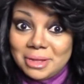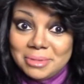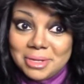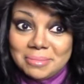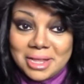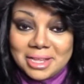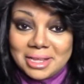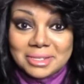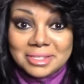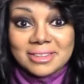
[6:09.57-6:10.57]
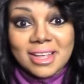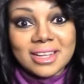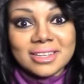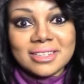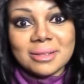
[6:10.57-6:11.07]
of excitement
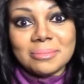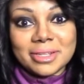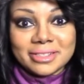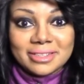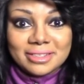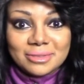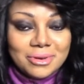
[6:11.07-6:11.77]
to create